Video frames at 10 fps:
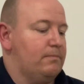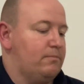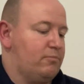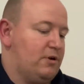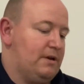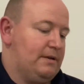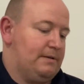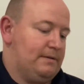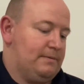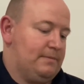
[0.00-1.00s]
print
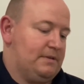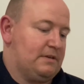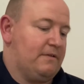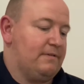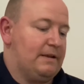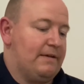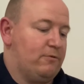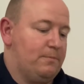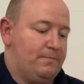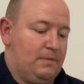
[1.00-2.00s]
is hopefully level.
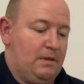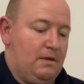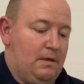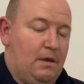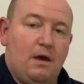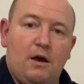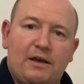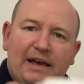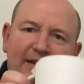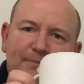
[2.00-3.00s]

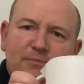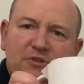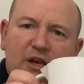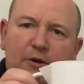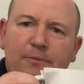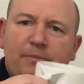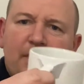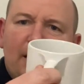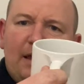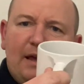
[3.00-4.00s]
Okay, so
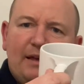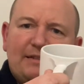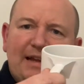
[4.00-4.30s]
it's now